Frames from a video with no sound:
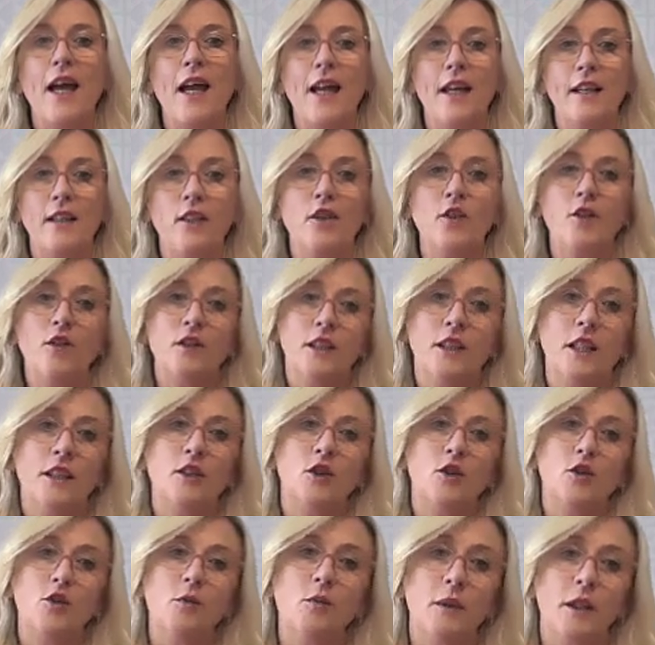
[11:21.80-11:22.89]
and use
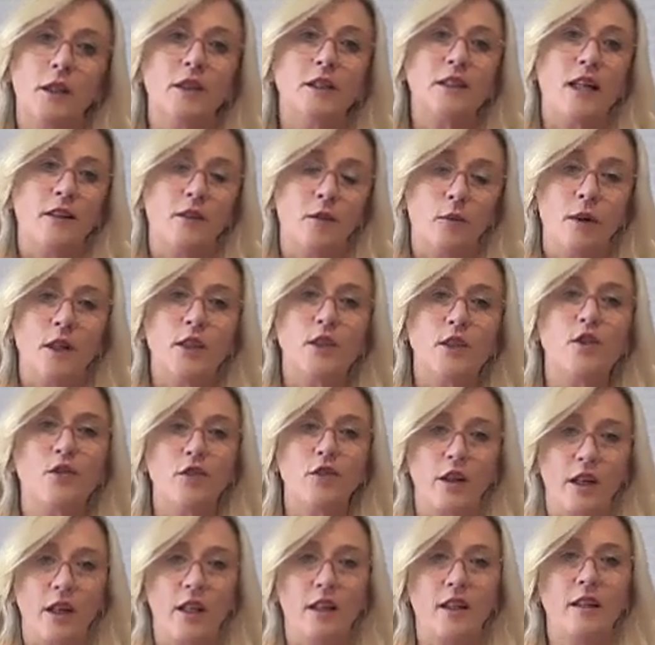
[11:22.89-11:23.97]
that tool because otherwise you
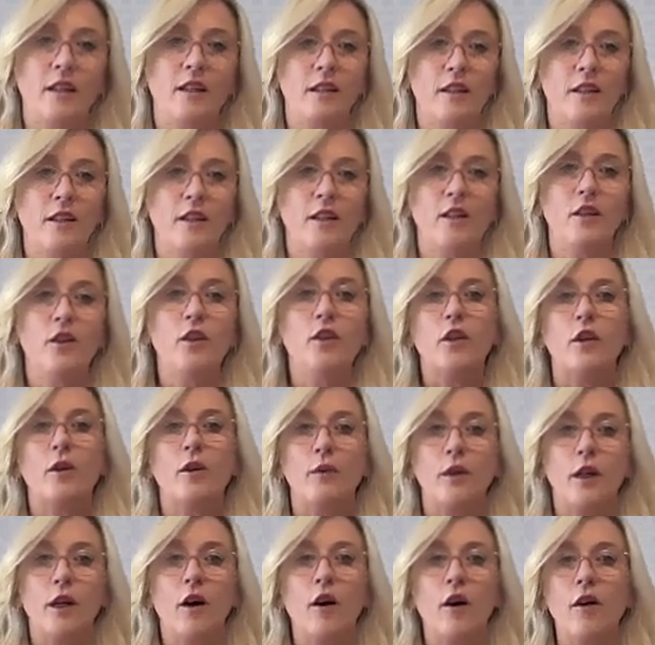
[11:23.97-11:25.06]
fake.
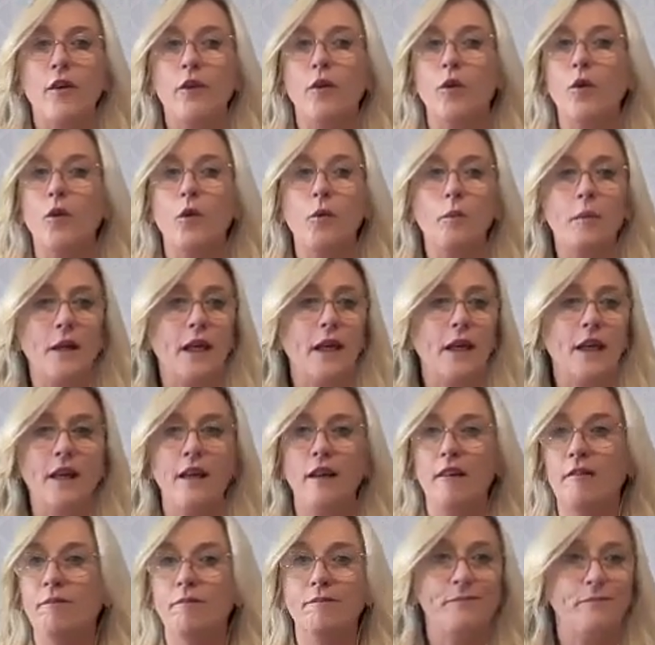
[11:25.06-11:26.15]
We can't all
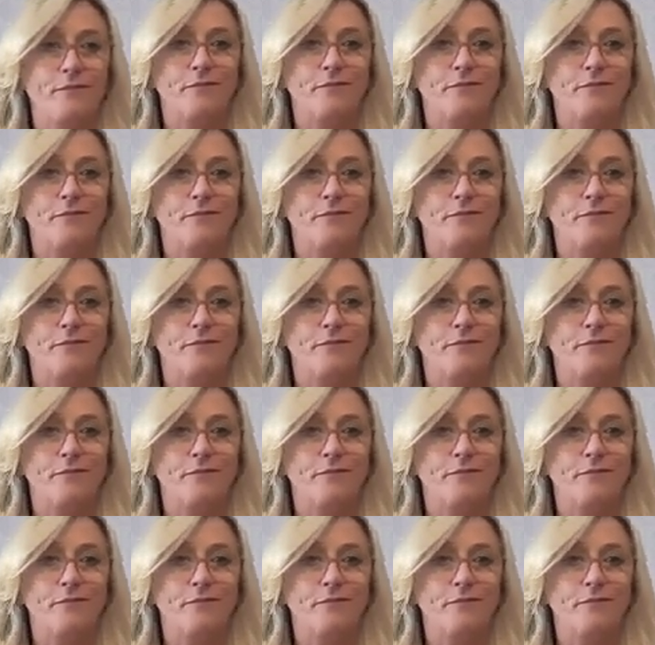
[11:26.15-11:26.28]
be,